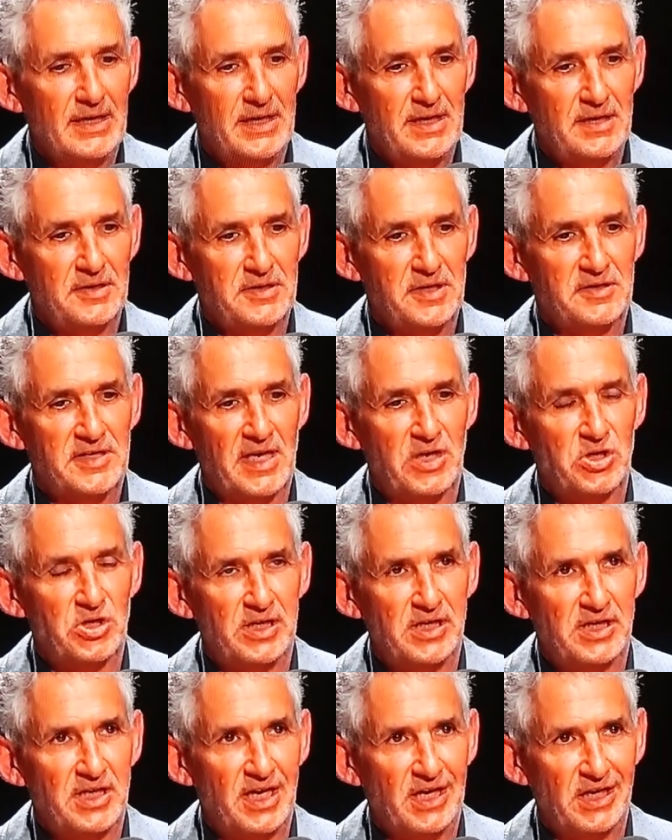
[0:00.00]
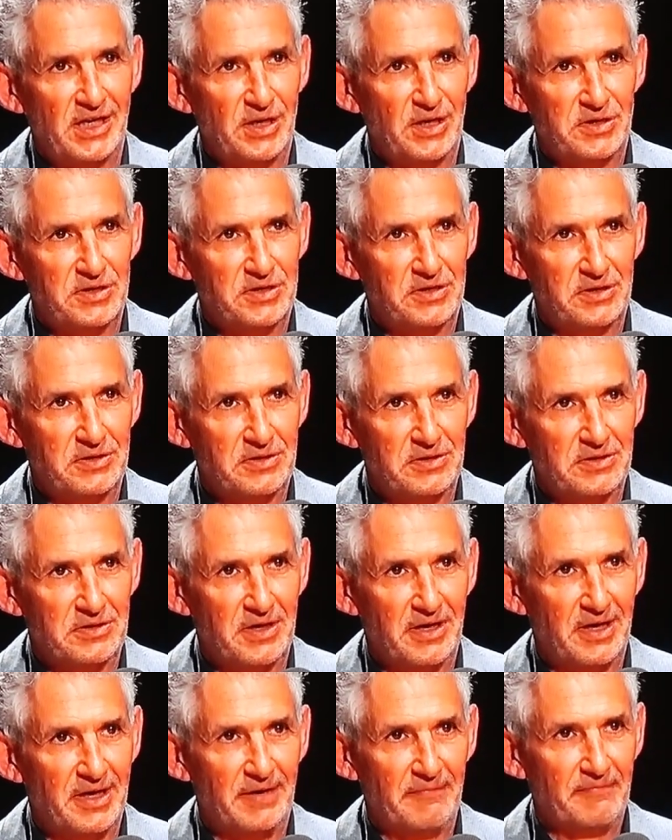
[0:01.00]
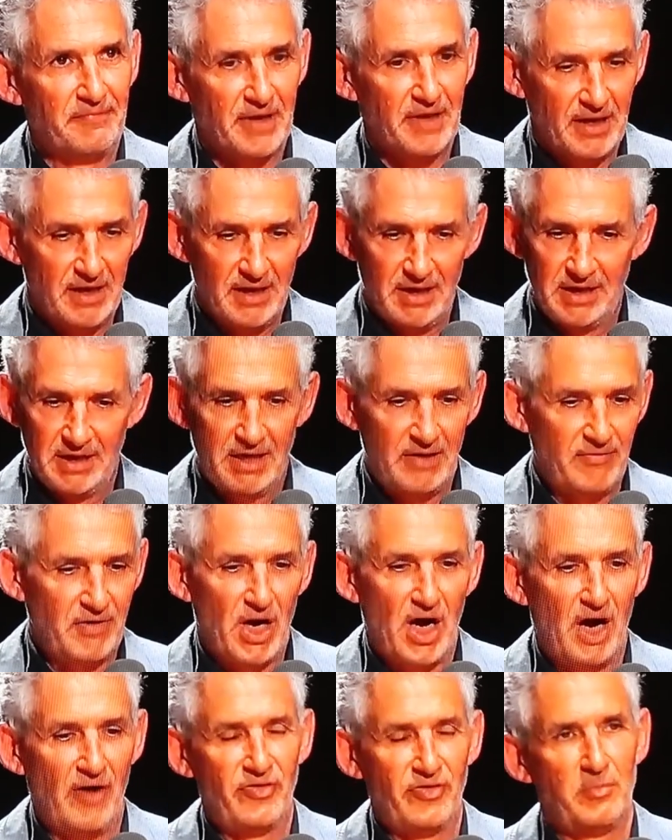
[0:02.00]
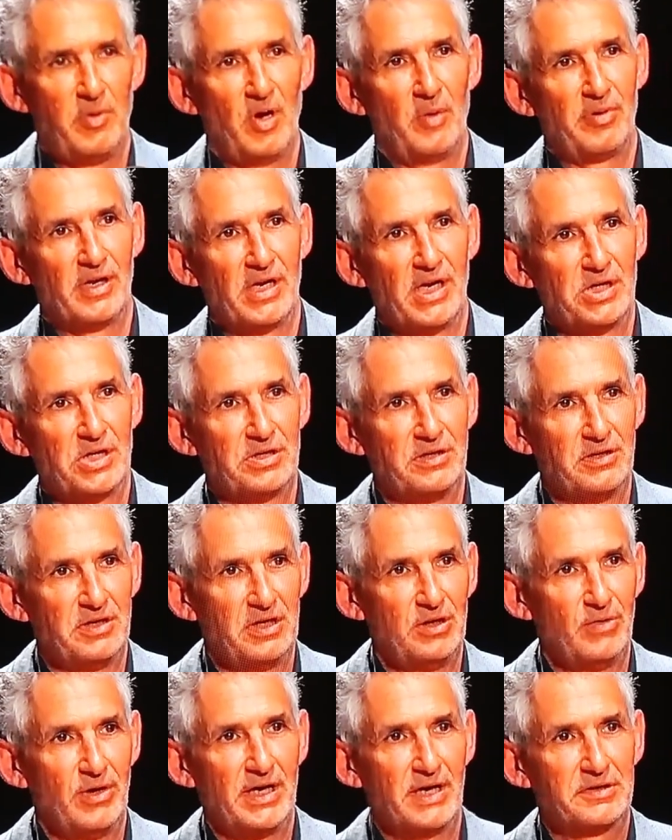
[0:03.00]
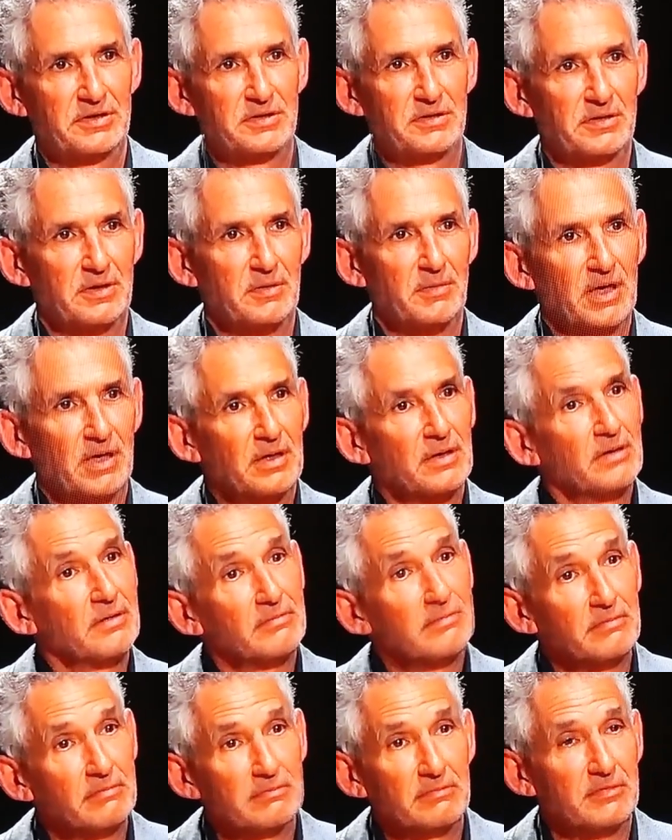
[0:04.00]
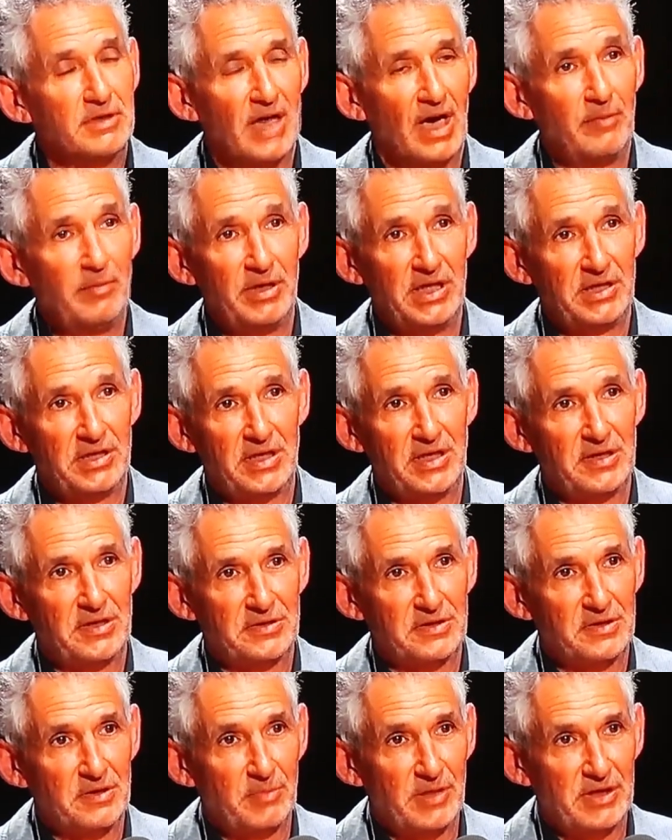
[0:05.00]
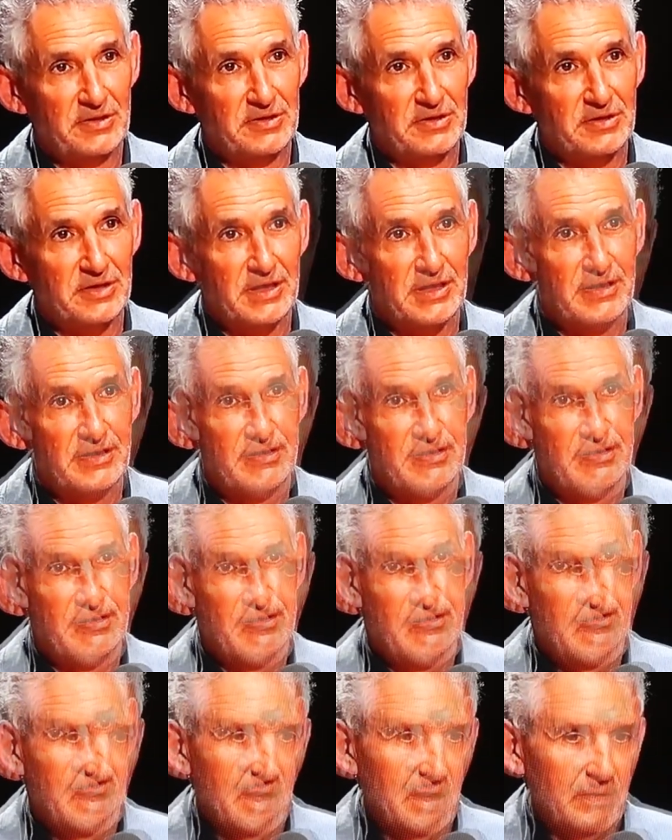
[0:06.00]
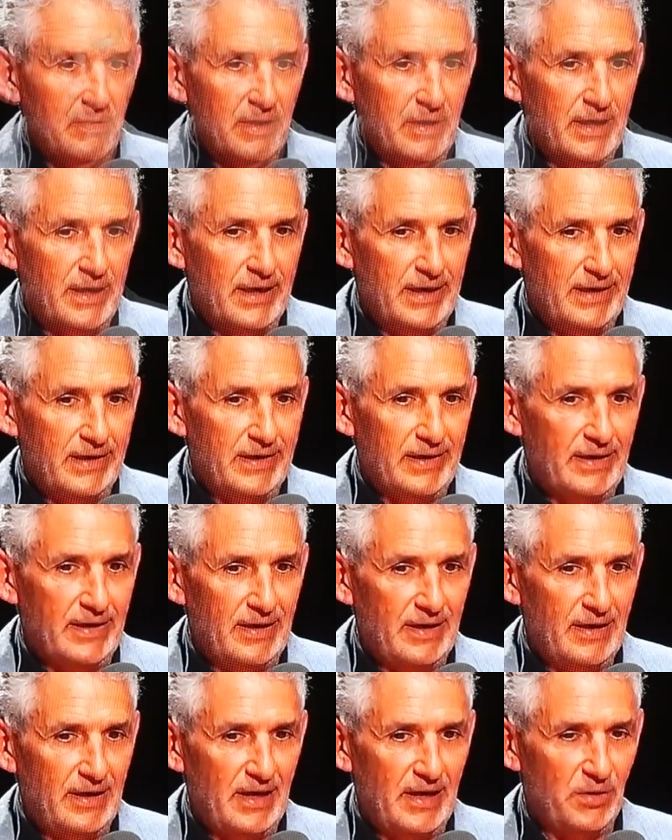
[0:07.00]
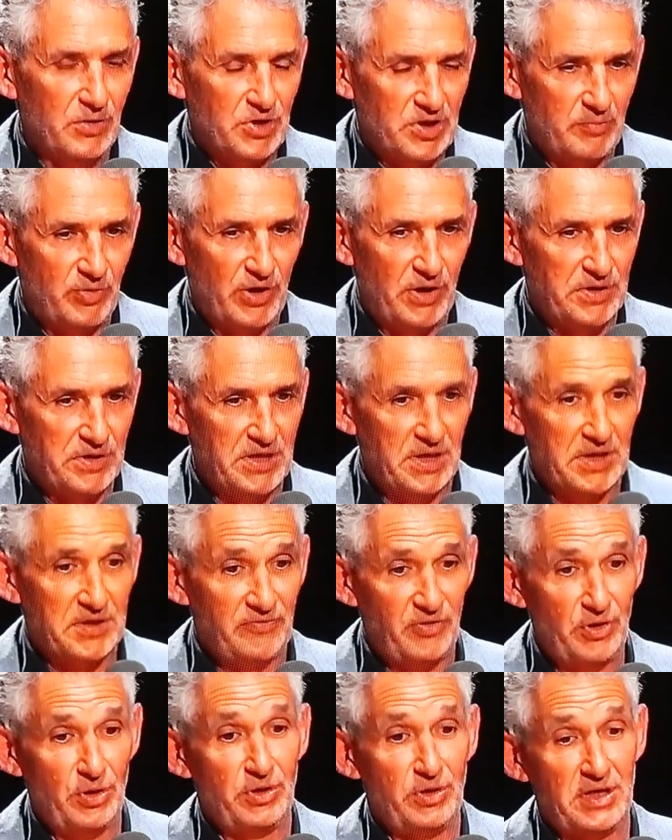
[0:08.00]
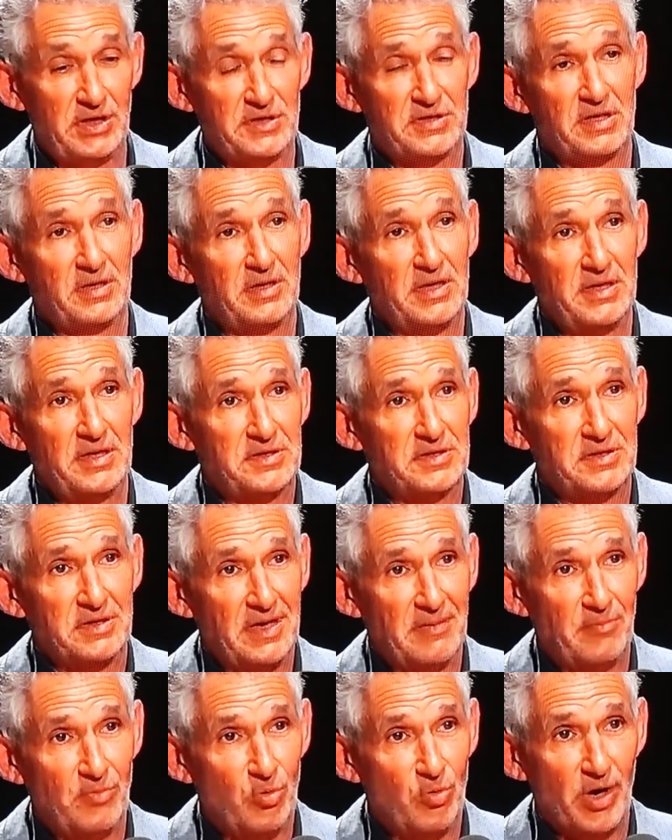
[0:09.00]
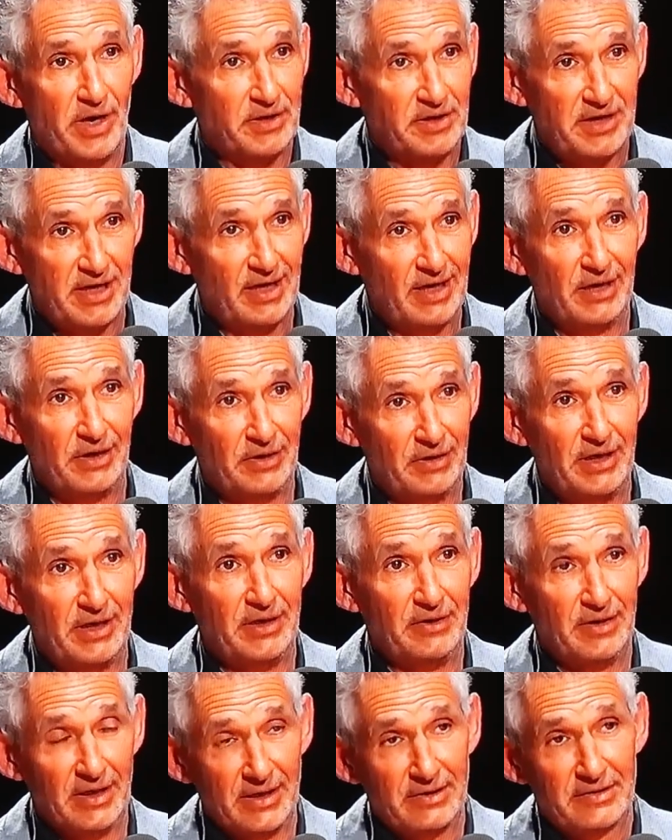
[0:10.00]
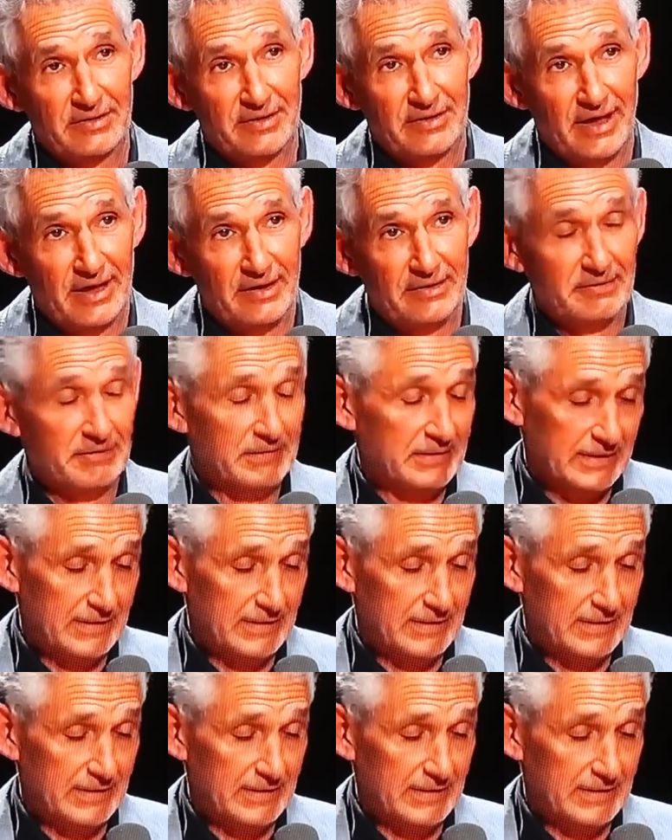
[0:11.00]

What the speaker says: essentially killing us and giving half the population of the US diabetes and obesity. Ultra processed food is the number one killer in this, and